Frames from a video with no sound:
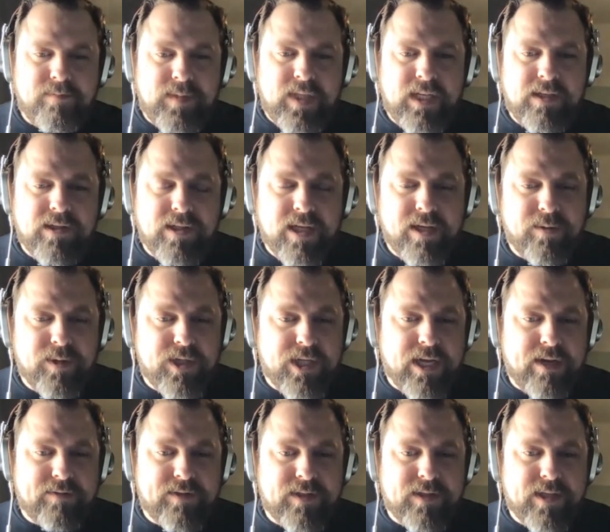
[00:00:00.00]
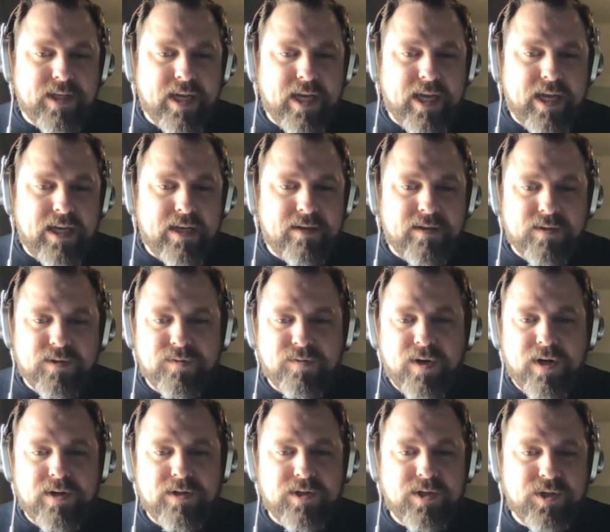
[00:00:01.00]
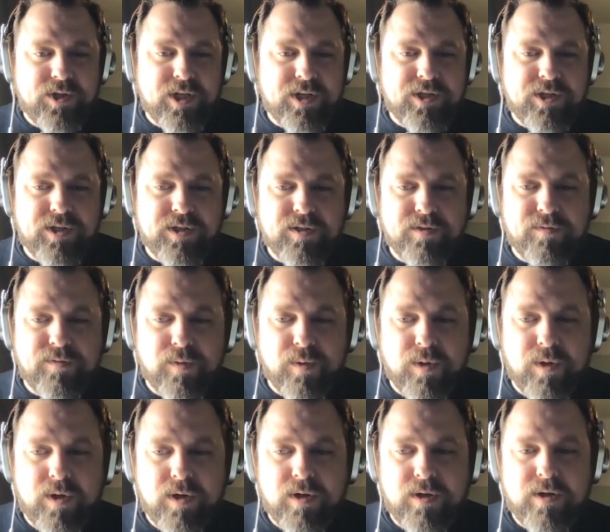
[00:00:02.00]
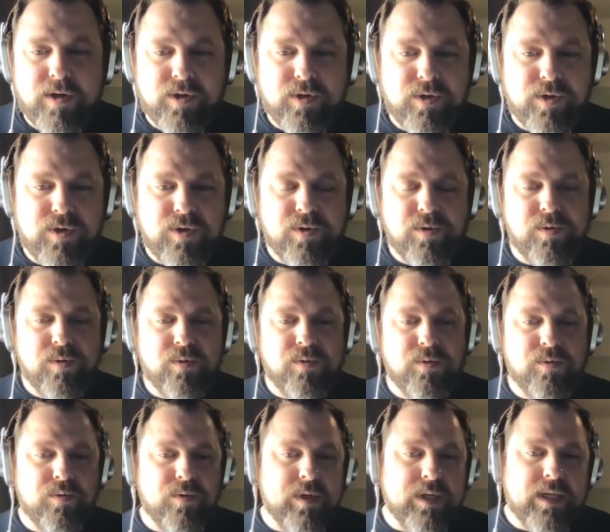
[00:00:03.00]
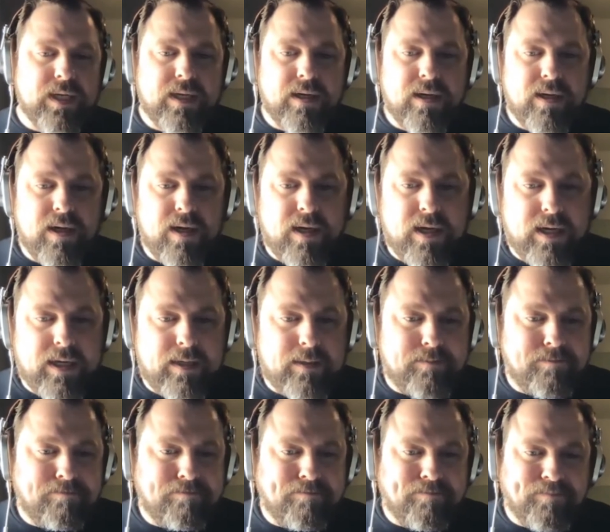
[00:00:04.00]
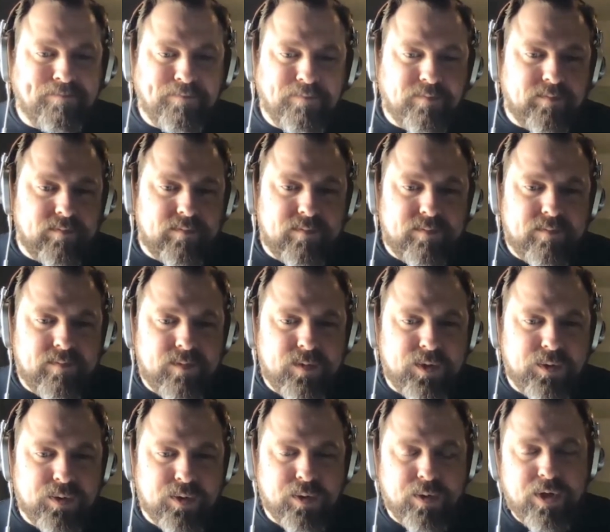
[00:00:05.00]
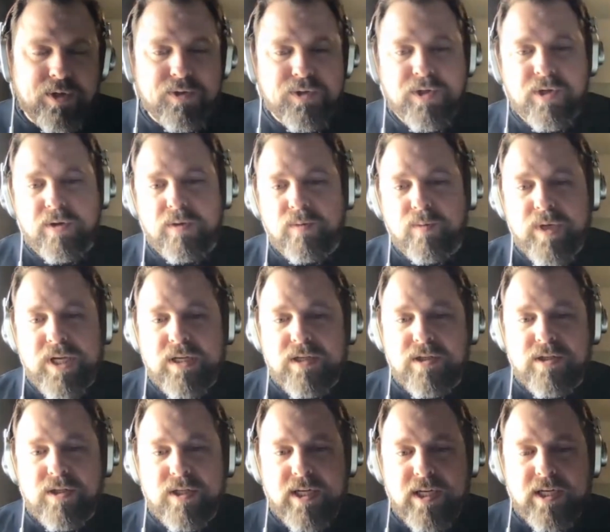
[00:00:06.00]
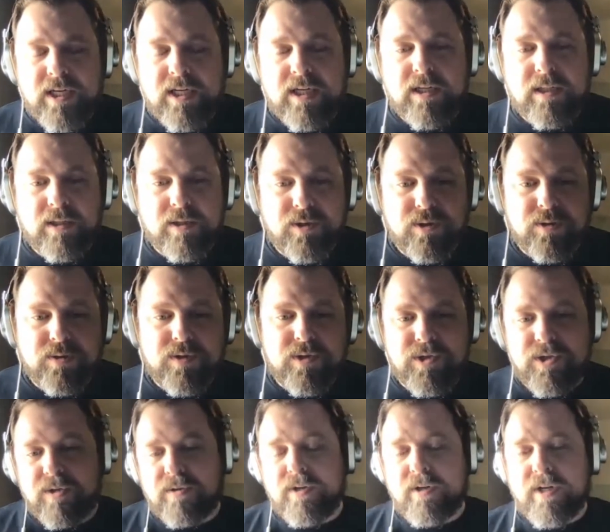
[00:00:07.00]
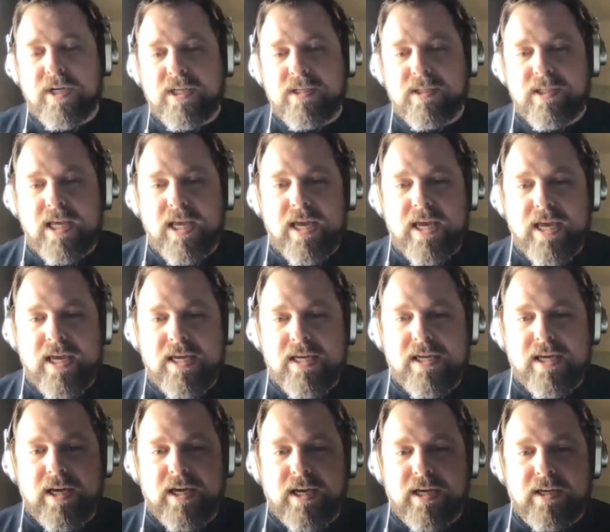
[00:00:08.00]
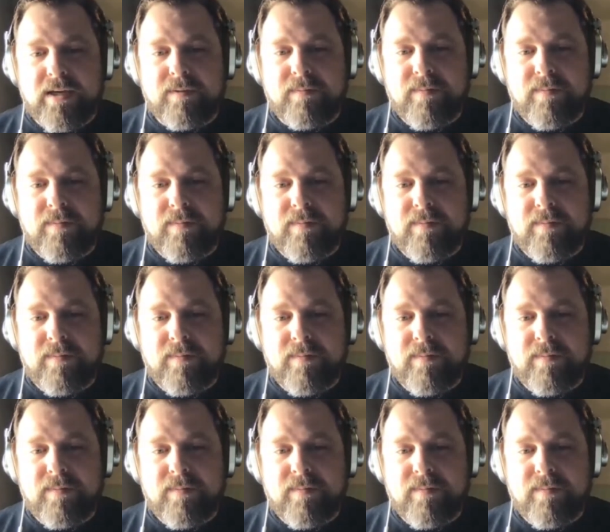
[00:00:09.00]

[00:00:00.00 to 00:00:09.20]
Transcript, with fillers: seeing what you have to say as far as suggestions for new um, tutorials go. We did include, so there is a, uh,